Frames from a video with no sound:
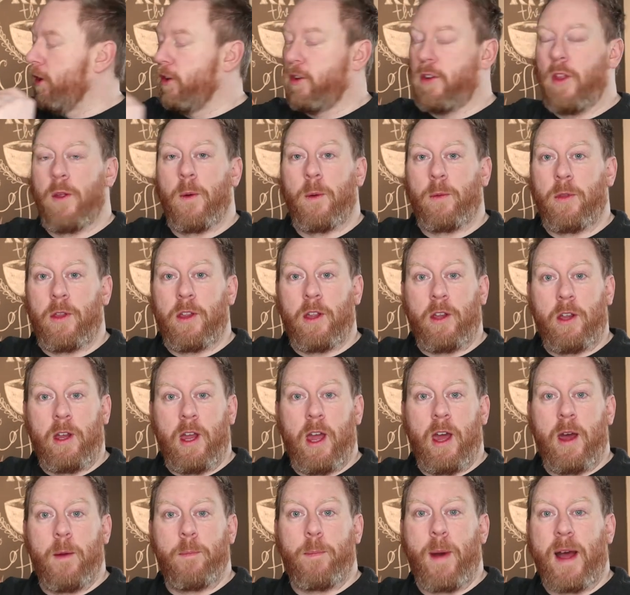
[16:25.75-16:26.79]
to the,
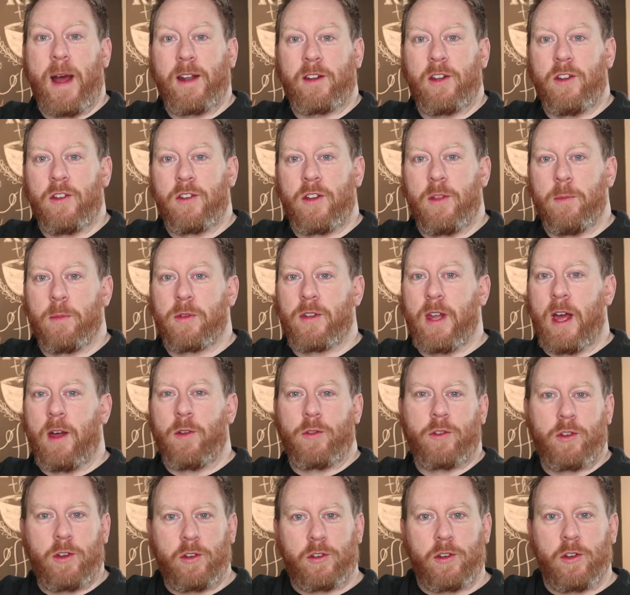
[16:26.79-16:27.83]
the uh, battens
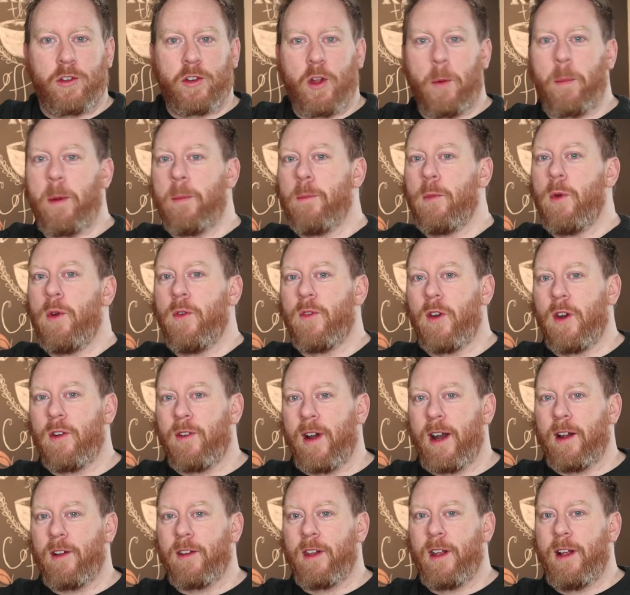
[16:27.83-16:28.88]
themselves, just to stop it moving
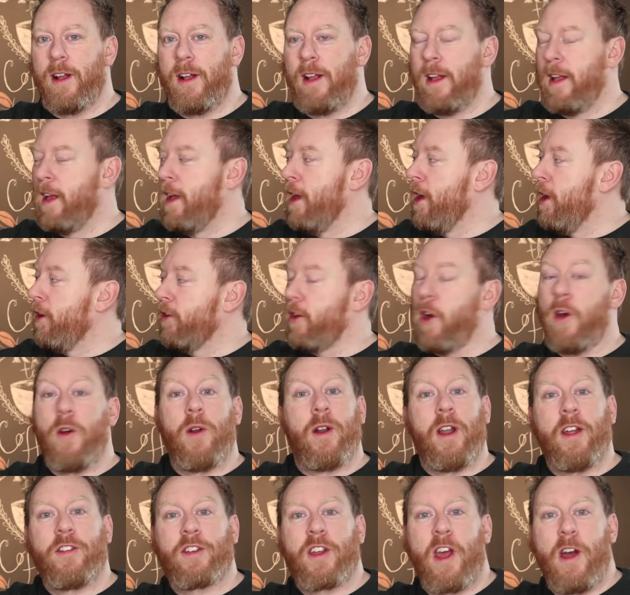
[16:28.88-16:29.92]
around. So
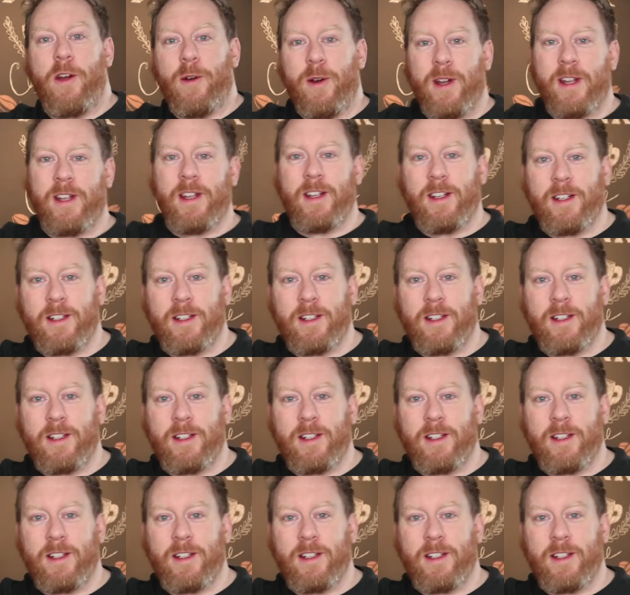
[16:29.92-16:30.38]
let's go.